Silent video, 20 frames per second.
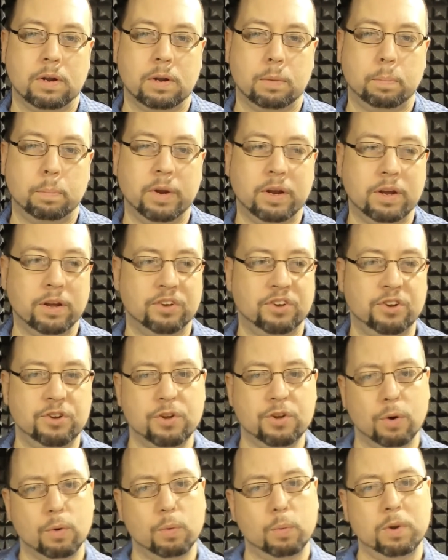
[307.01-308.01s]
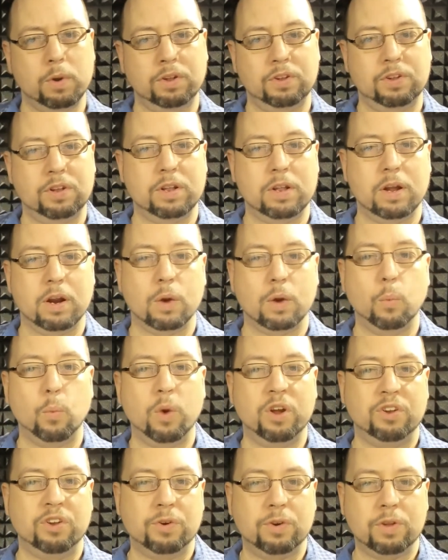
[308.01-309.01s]
Because you don't want to sit there and
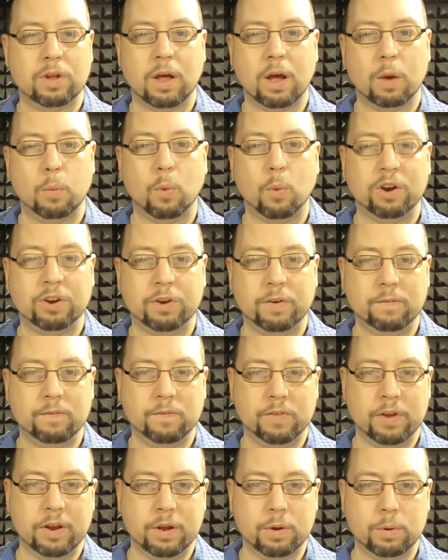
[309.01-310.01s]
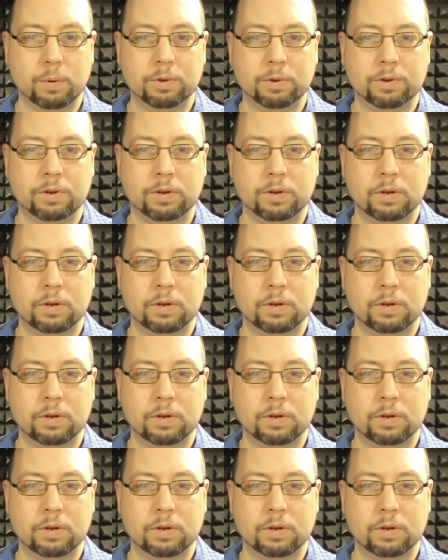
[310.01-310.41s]
waste your time watching videos